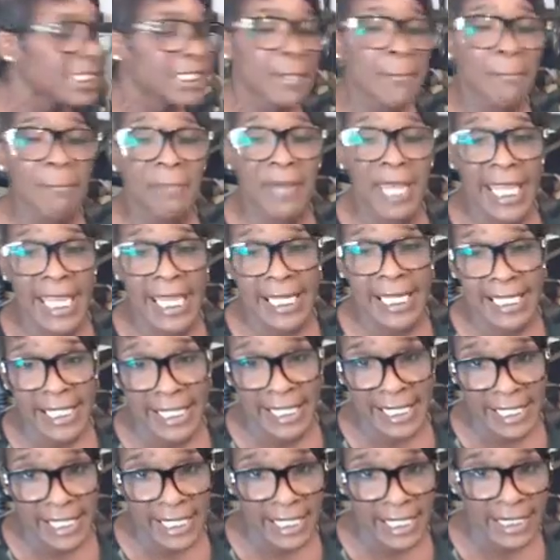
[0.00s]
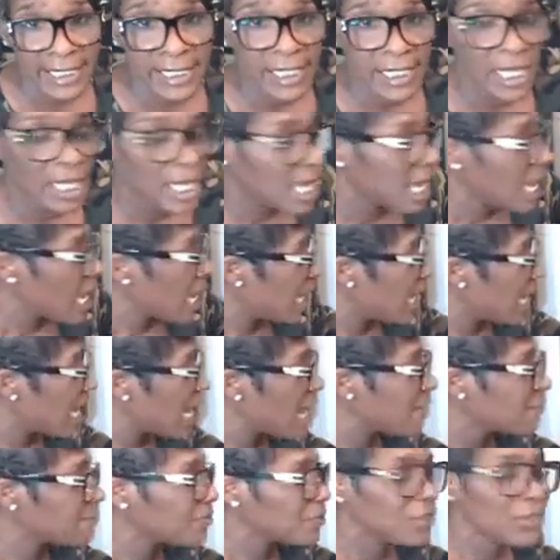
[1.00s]
debate is,
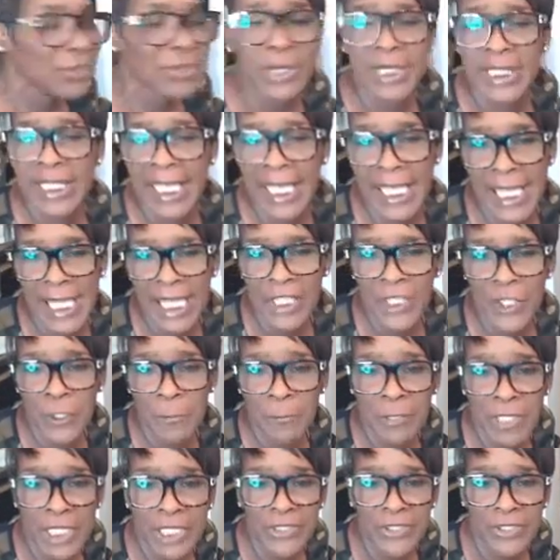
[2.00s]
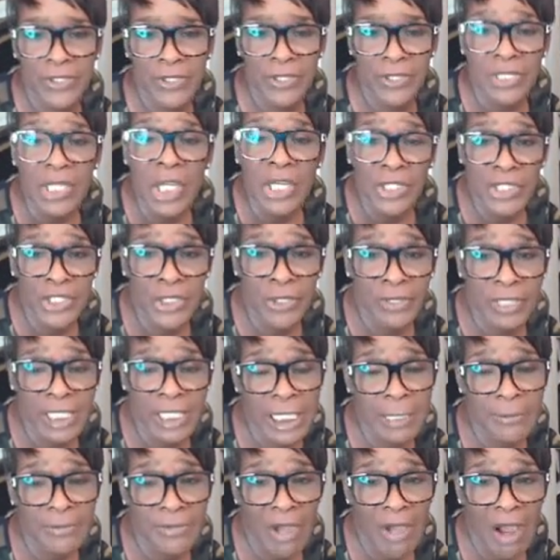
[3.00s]
after you scan your pictures, do you
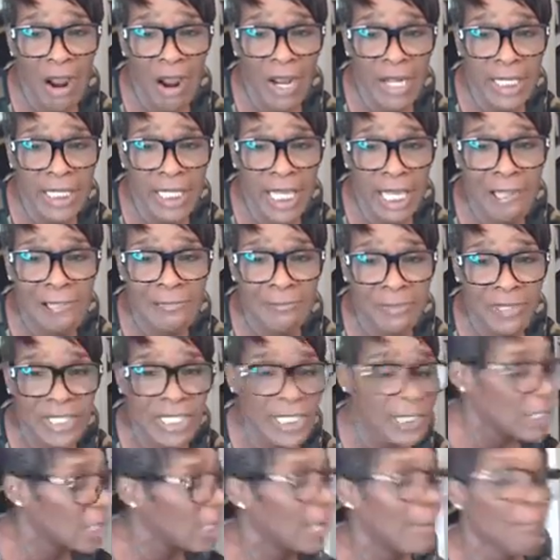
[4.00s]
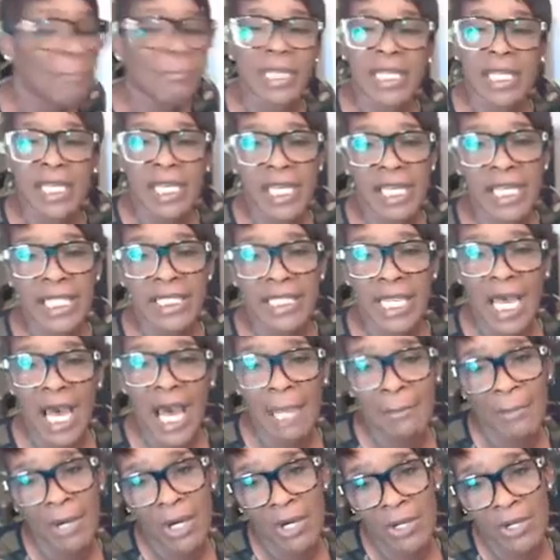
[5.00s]
keep the hard copy? Because
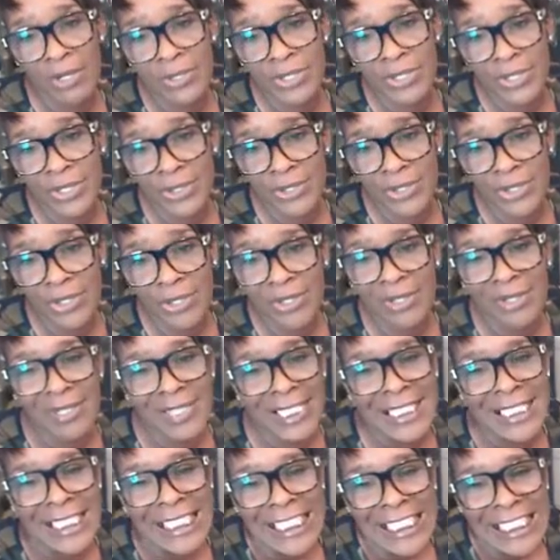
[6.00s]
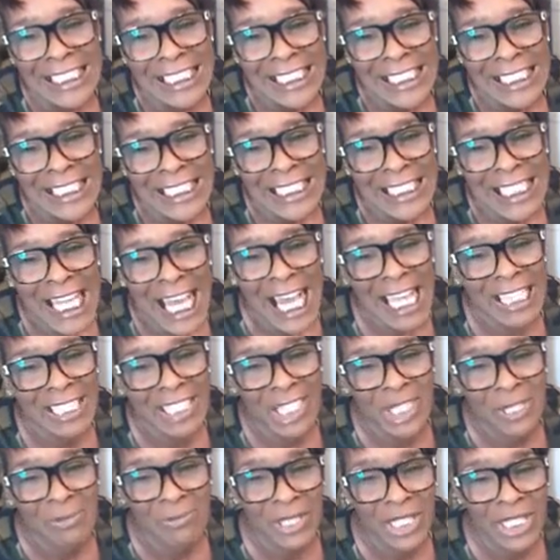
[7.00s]
I'm old school, I
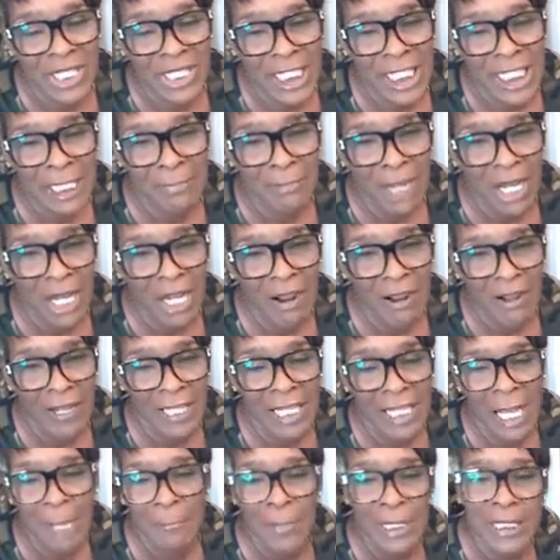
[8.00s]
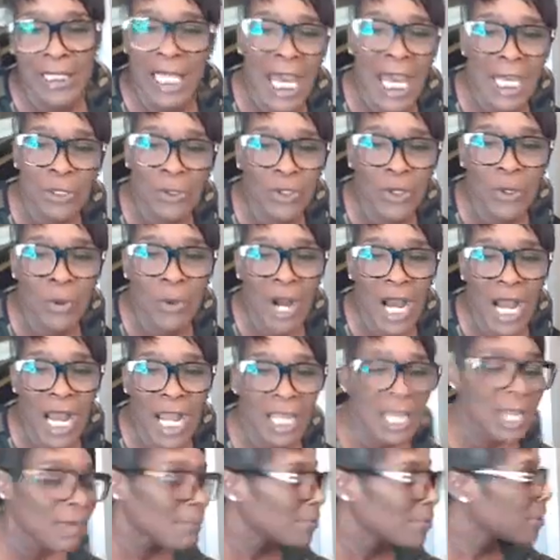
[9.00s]
just want to keep my hard copies. I don't know
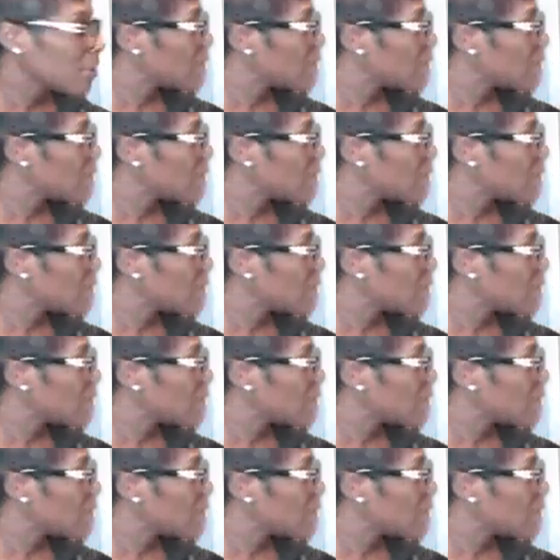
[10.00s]
why, but